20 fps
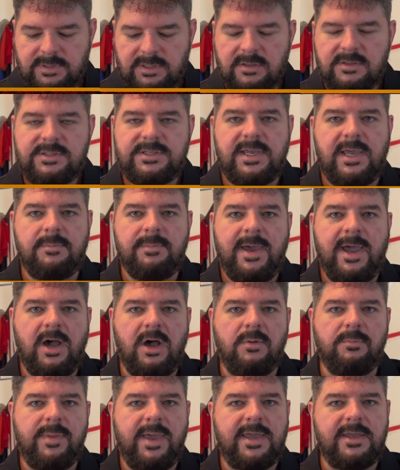Sam
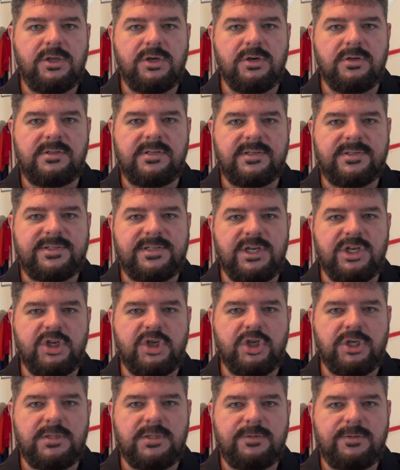Howell made good
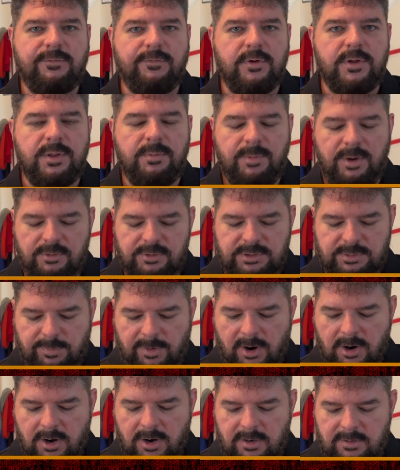decisions for the most
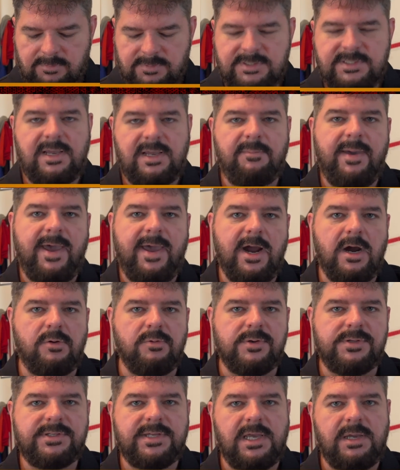part. Sam Howell
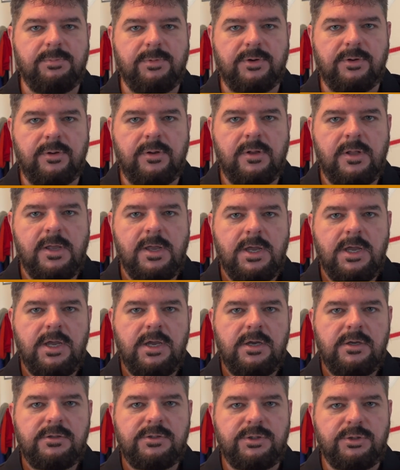was able
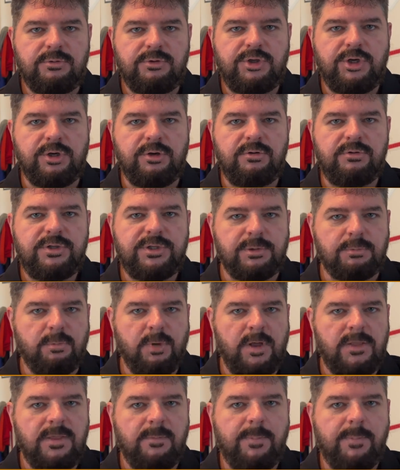to choose to
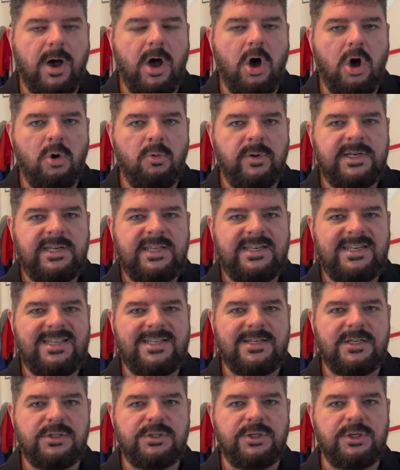run the ball when he
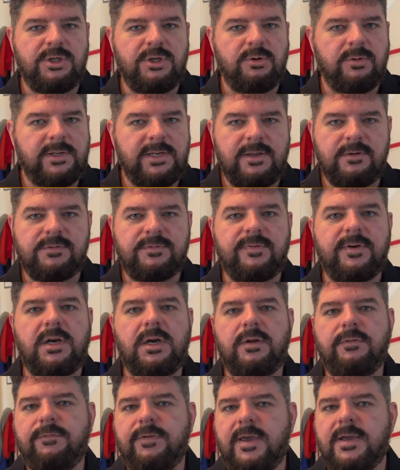needed to, and he was
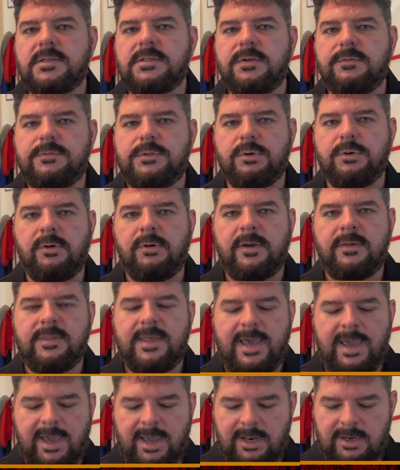very effective doing
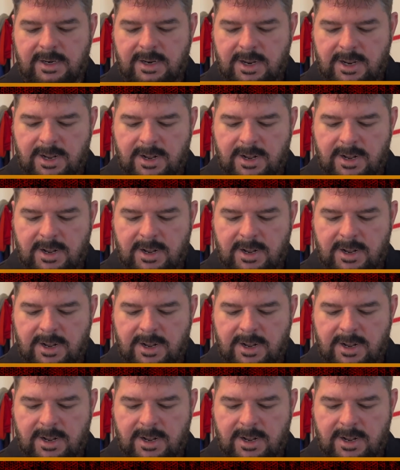that.